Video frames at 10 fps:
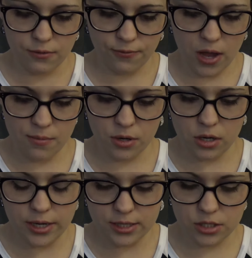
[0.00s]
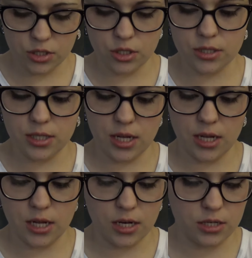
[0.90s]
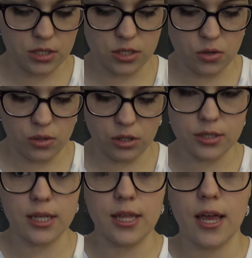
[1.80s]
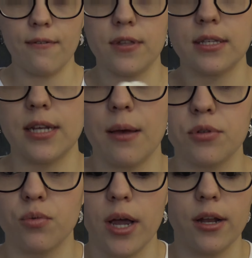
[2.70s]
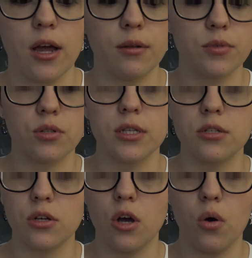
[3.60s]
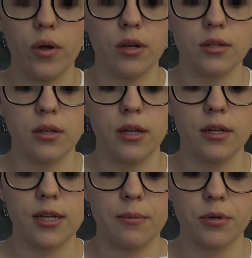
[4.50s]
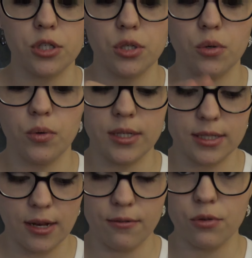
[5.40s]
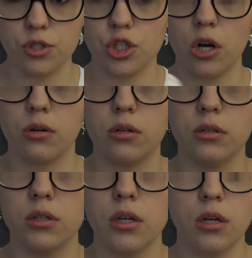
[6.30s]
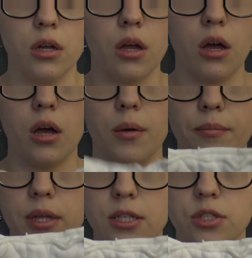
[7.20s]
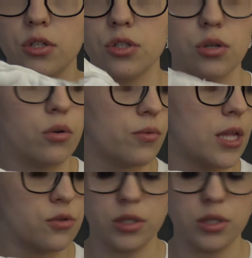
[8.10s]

fiber inserts and so it looks like they have the snaps right on them so this could go in a, in a diaper too instead of those charcoal um, inserts so that's